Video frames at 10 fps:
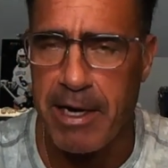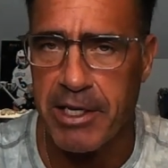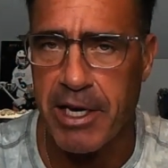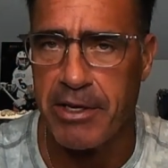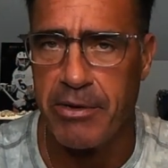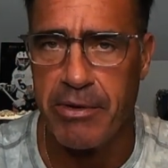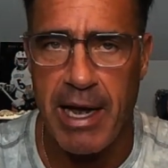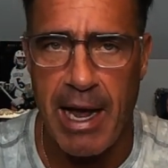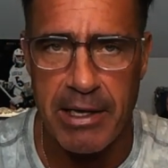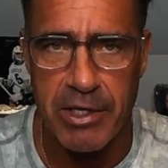He's going to do the
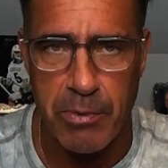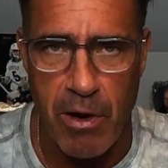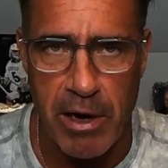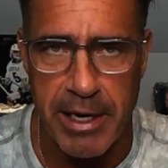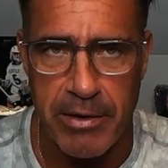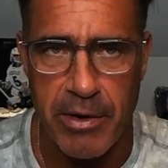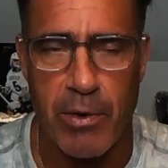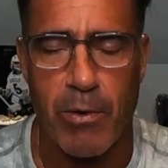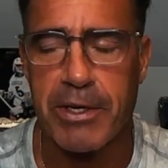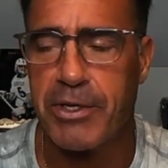AIDS walk in New
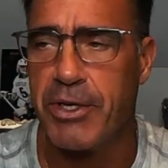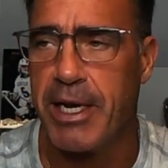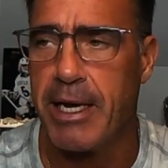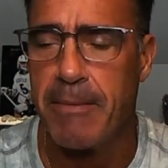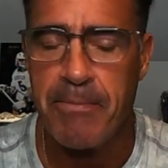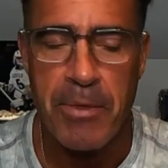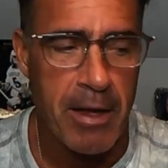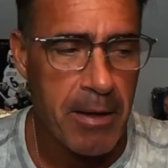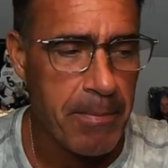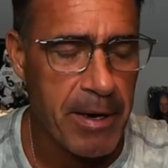York City,
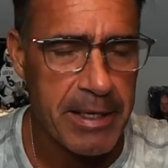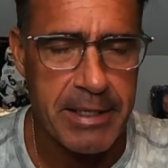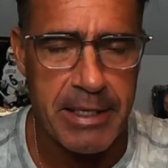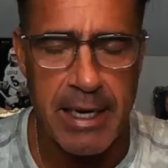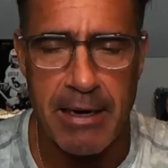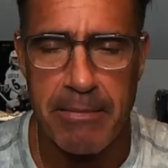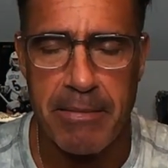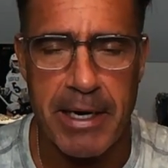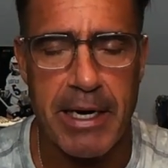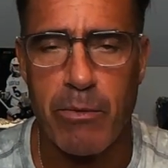but
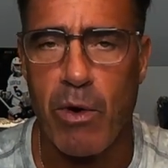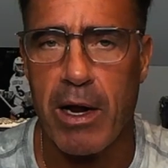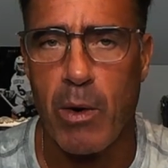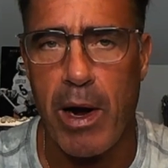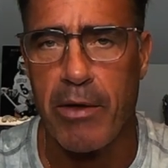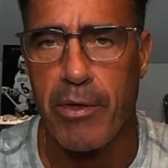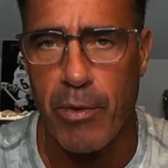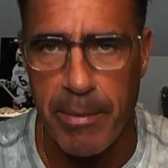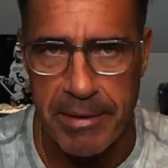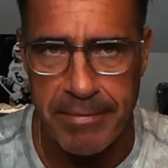he didn't want to wear the
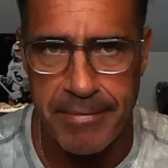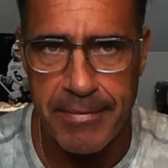ribbon.